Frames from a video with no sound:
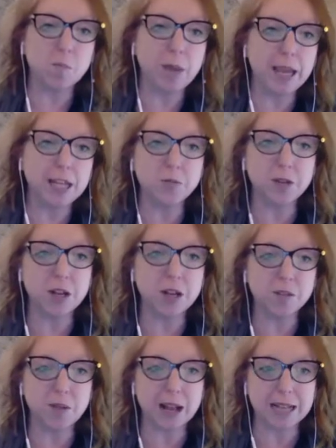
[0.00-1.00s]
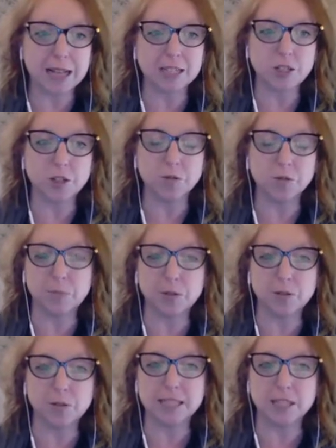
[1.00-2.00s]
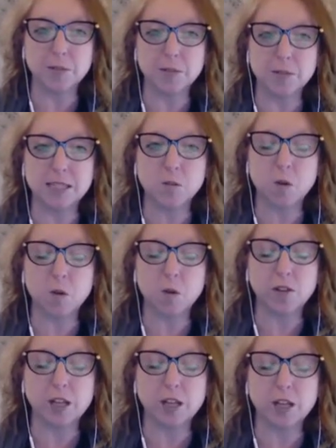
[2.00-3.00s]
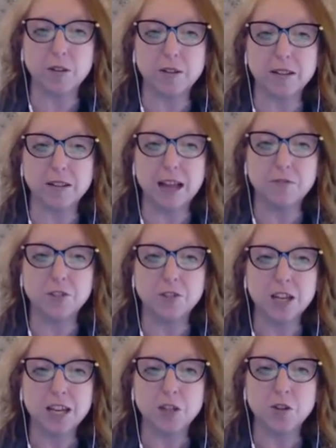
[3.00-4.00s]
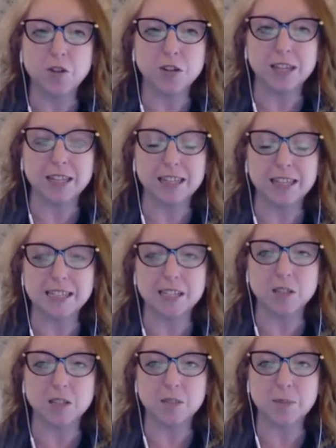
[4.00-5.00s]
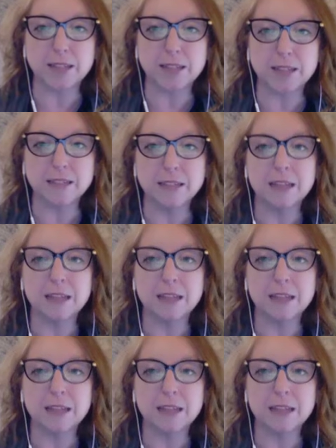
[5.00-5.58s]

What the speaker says: homepage, we also ask that you upload a syllabus. So over here on the left, you can click the syllabus button,